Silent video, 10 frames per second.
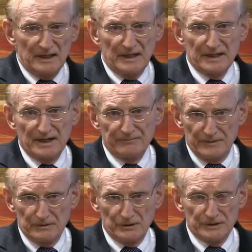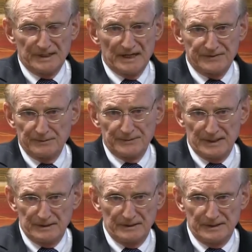and I've looked at them
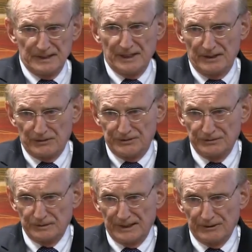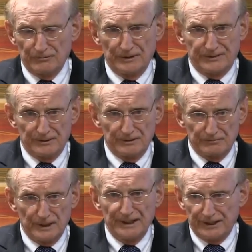then a day or two later with a
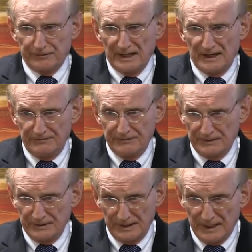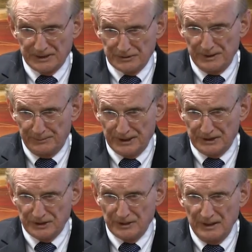radiograph, an x-ray
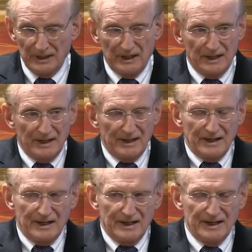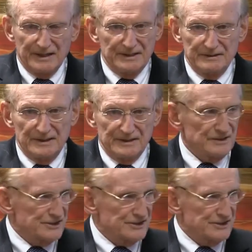picture, and the